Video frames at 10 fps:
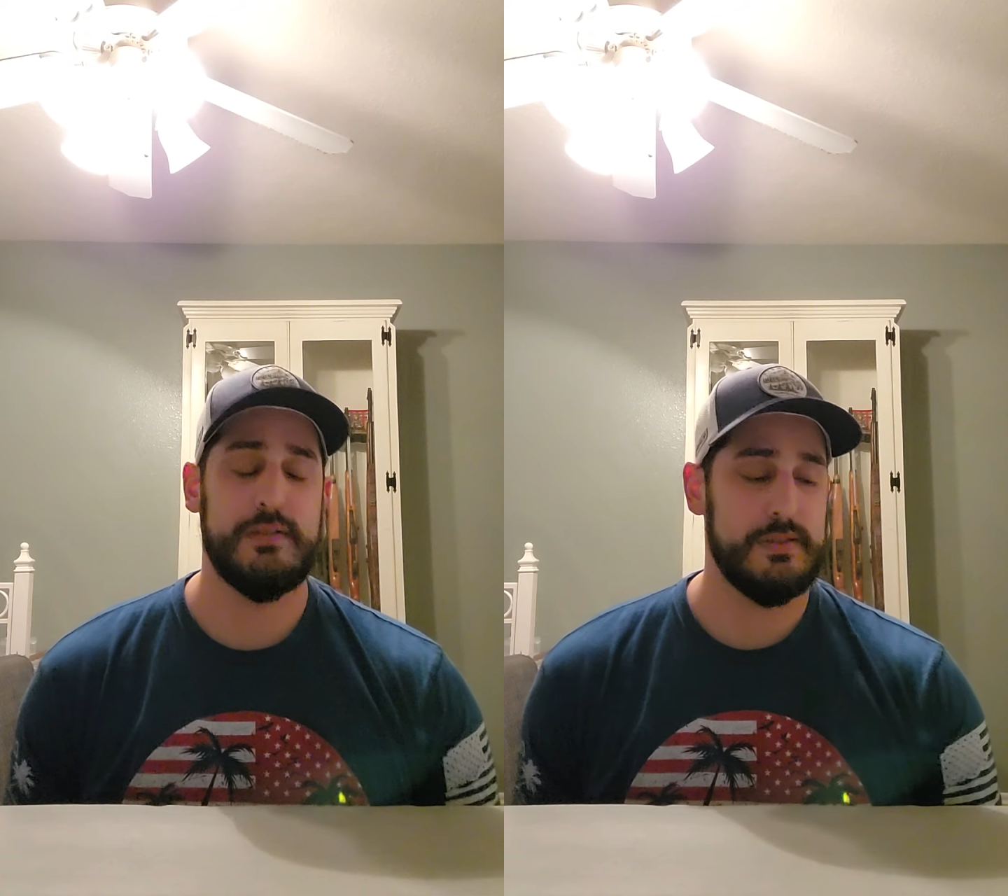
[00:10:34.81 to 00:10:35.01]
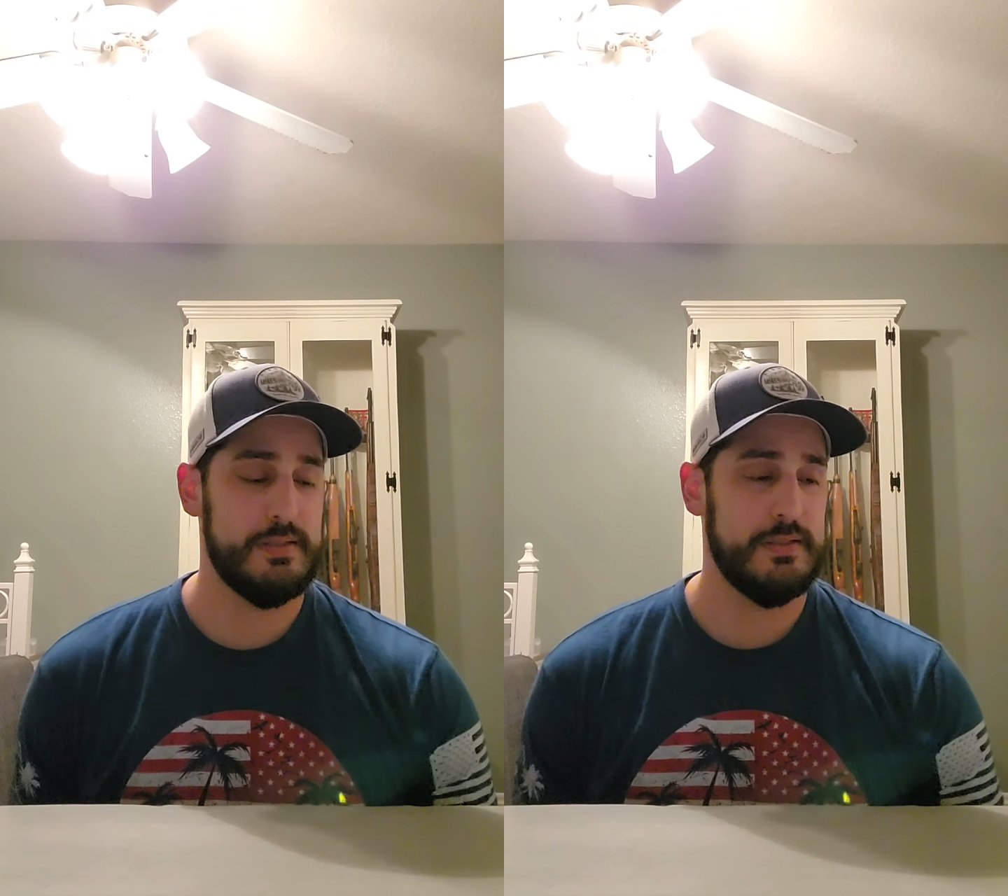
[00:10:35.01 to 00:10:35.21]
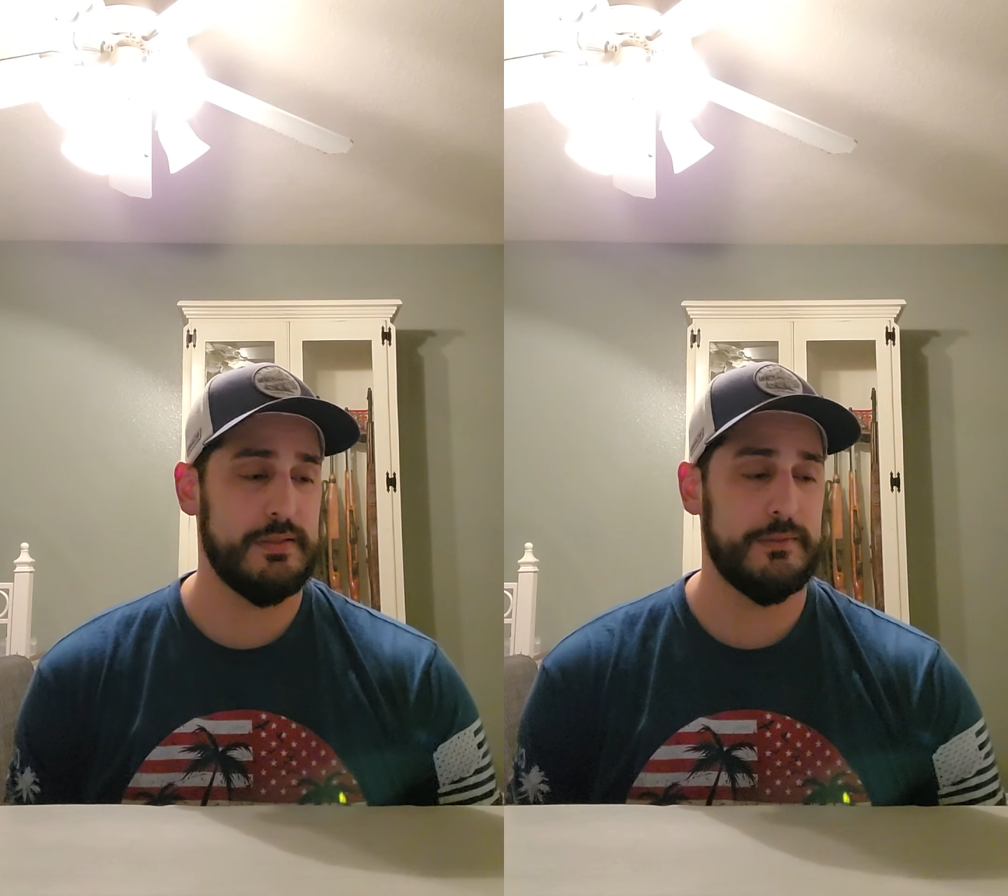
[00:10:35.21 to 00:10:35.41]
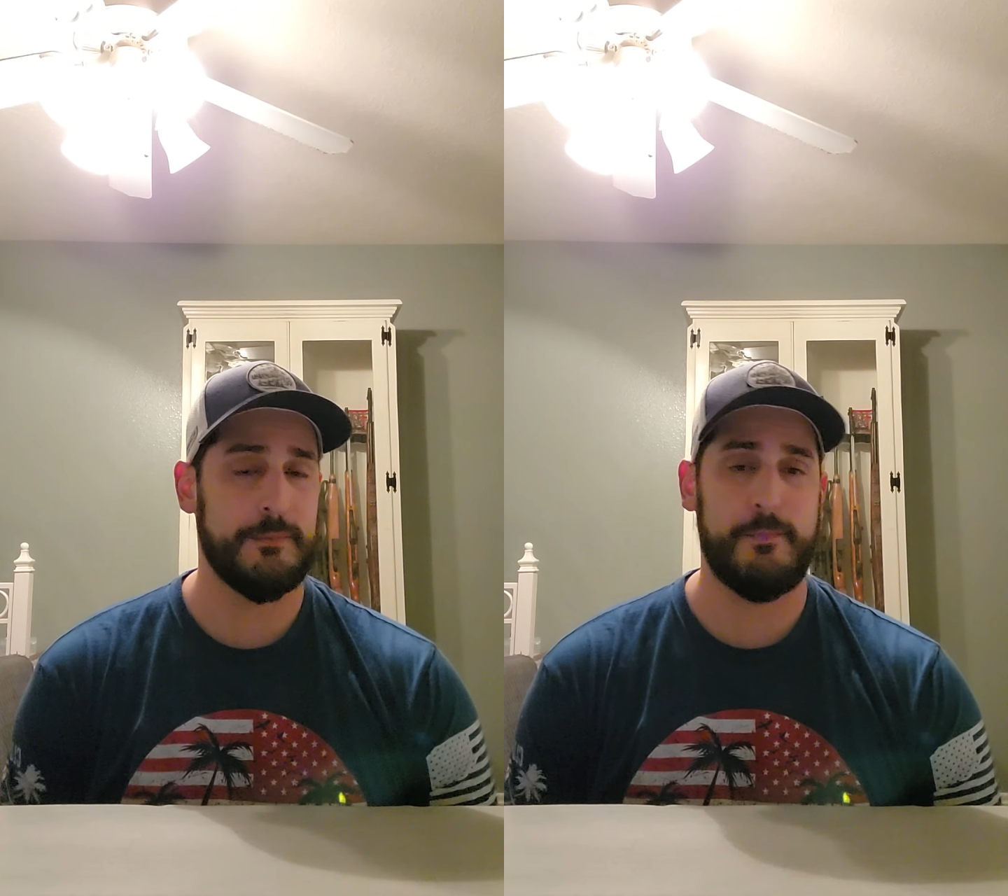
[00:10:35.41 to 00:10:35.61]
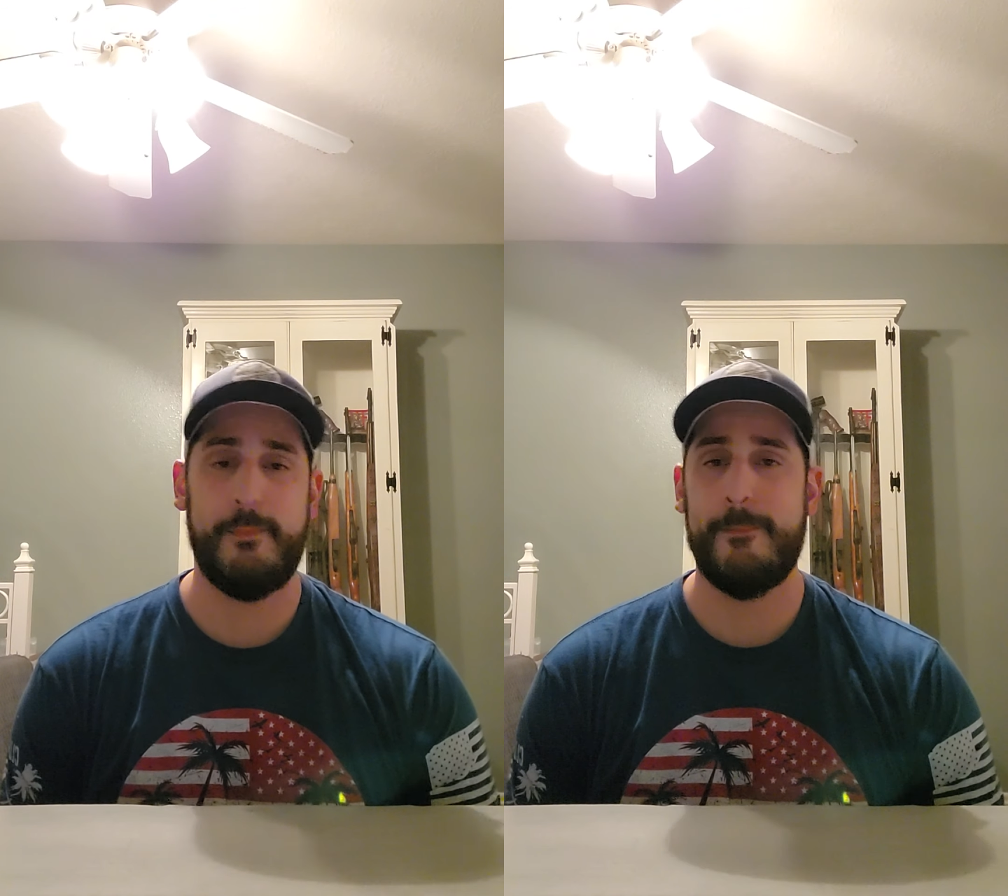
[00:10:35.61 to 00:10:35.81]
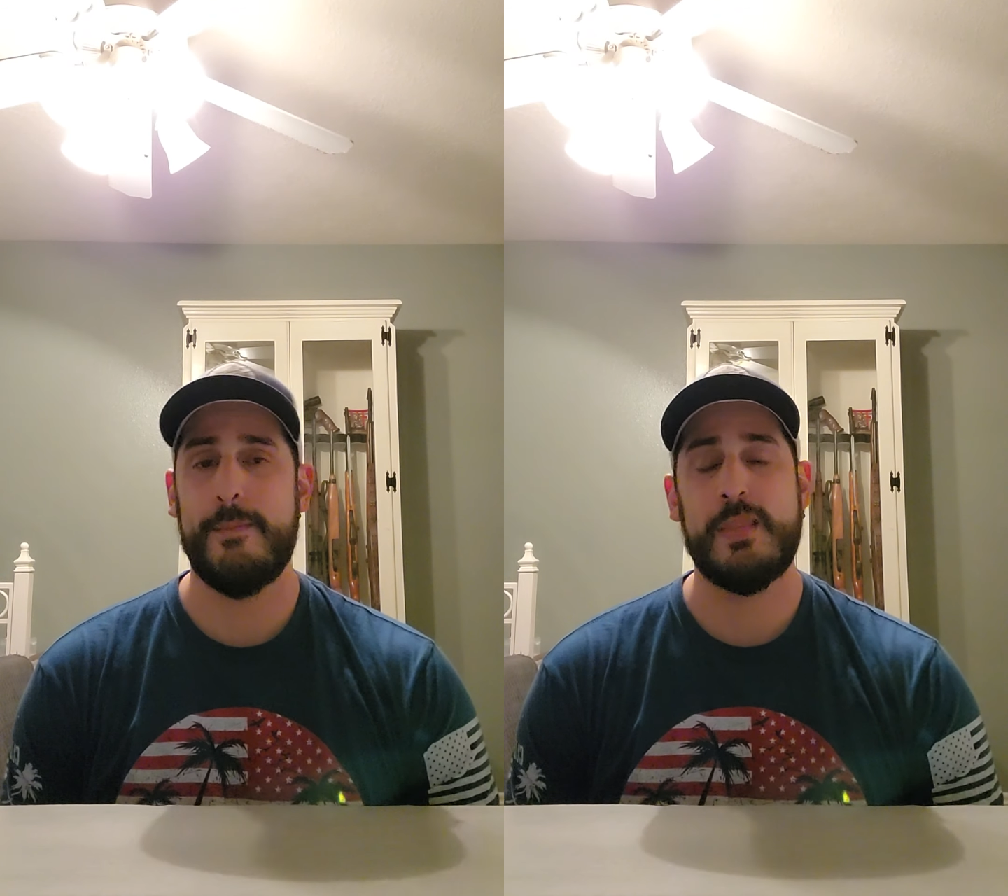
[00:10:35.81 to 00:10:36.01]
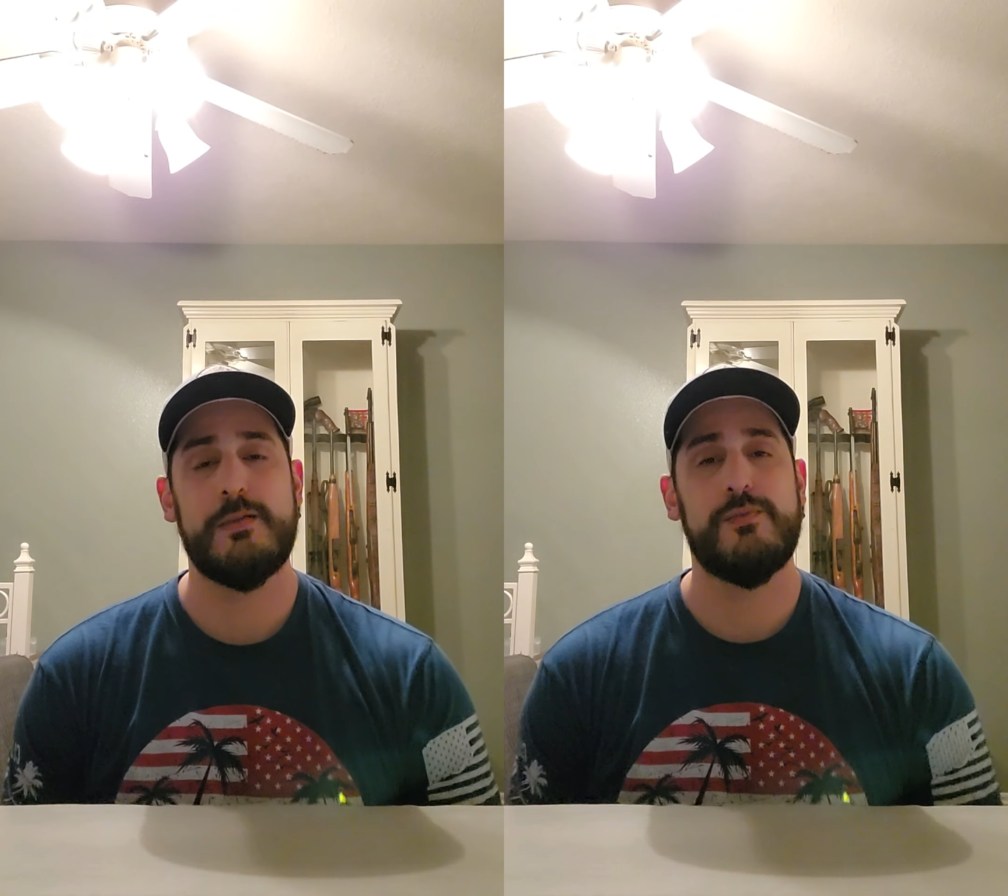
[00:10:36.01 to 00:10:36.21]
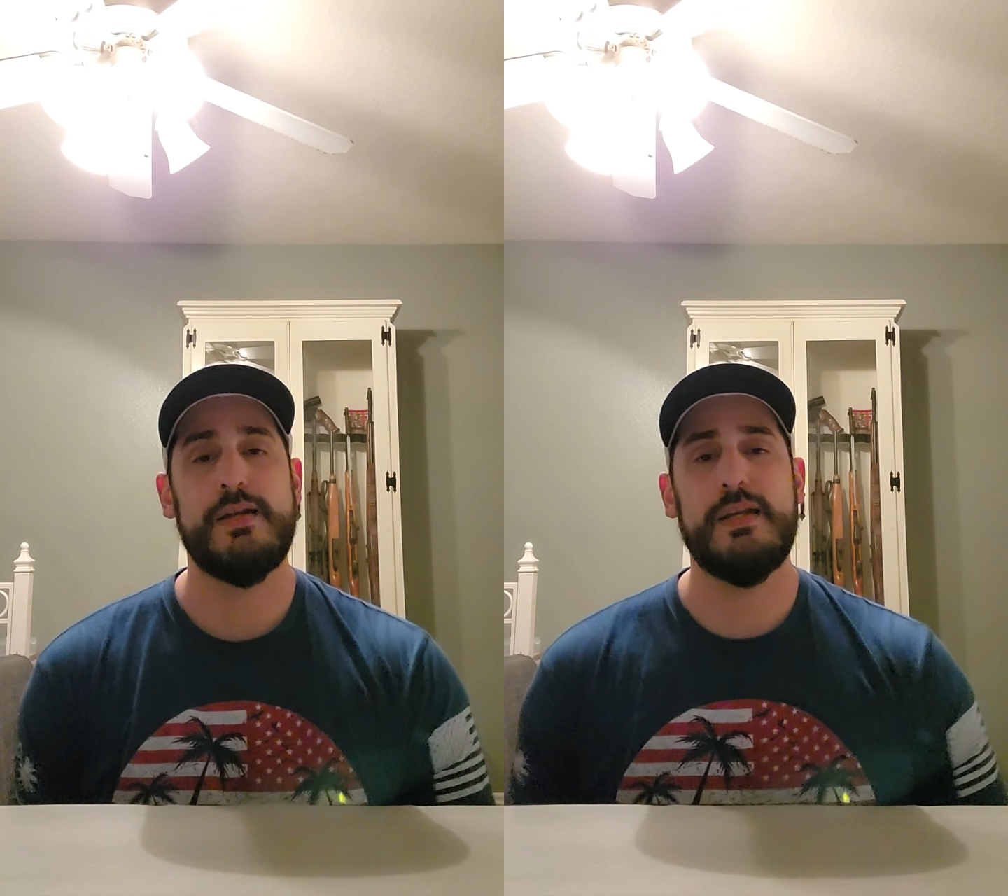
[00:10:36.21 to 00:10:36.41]

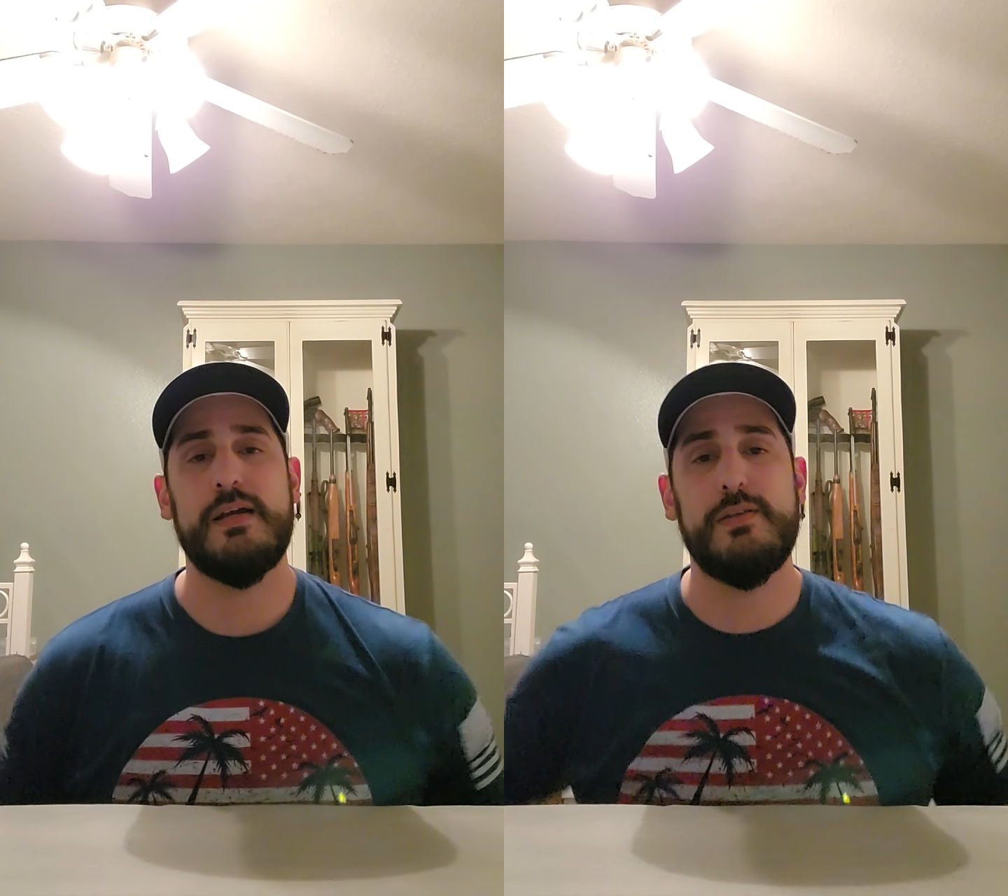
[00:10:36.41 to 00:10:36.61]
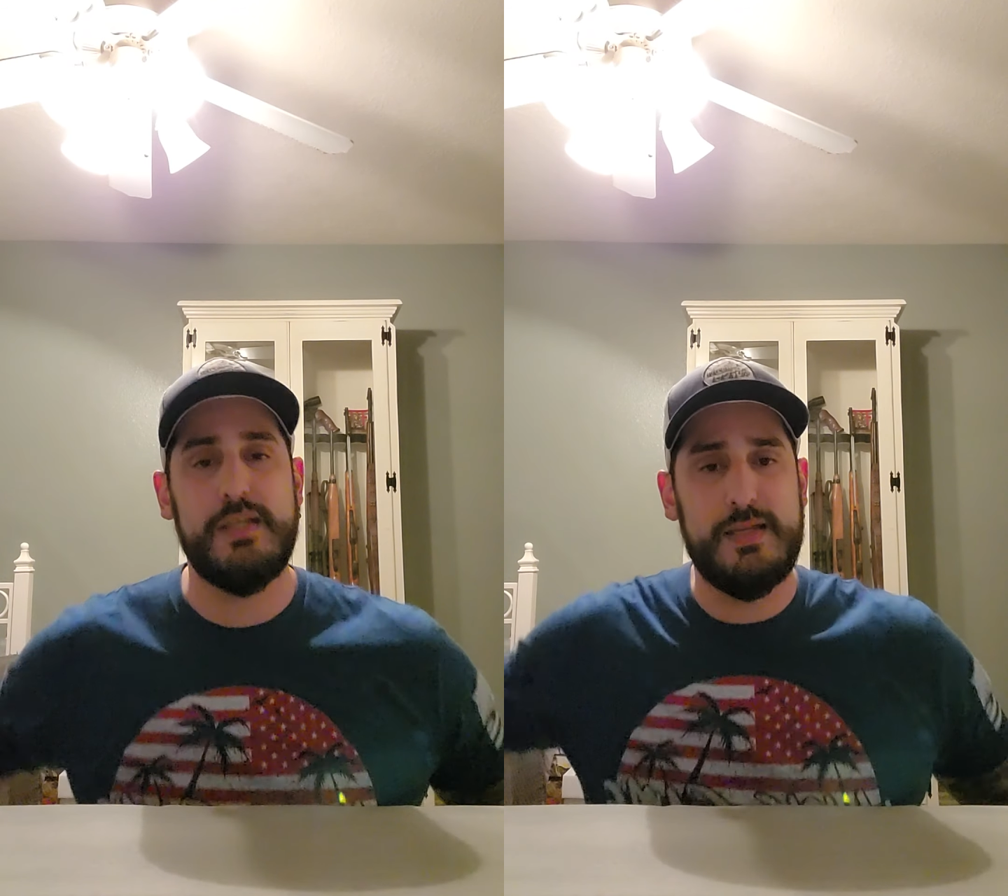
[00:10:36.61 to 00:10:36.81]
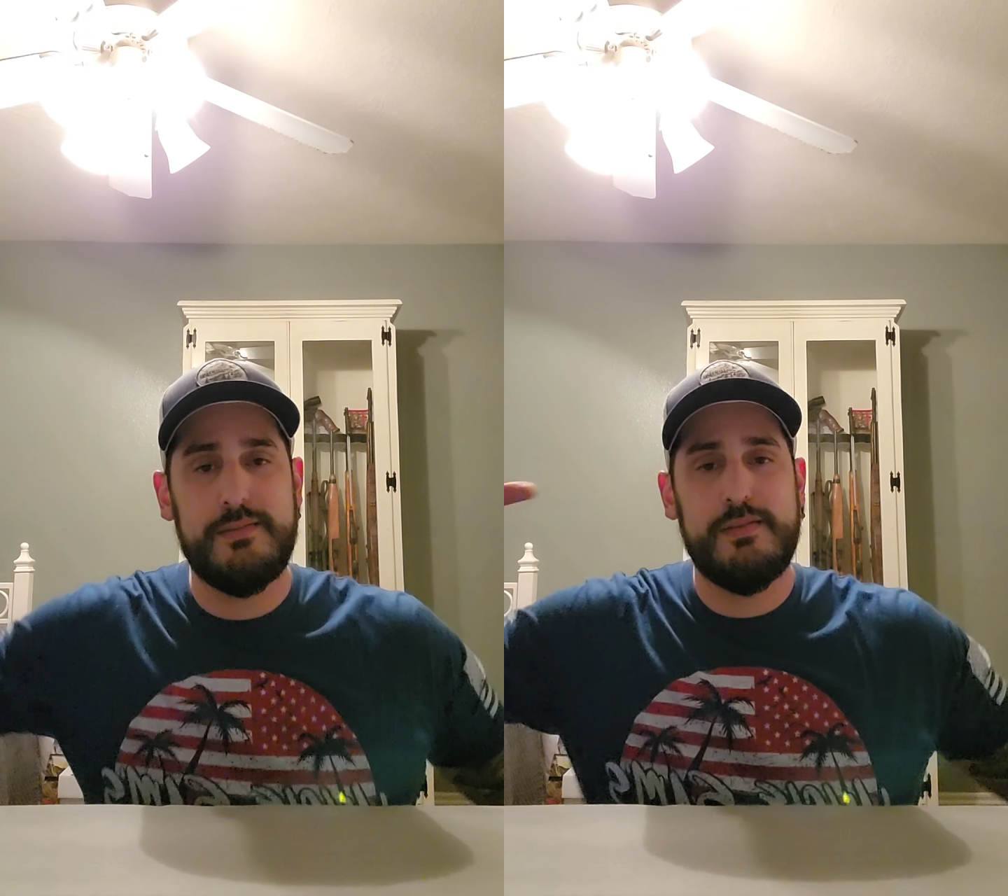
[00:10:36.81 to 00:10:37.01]
Right now you got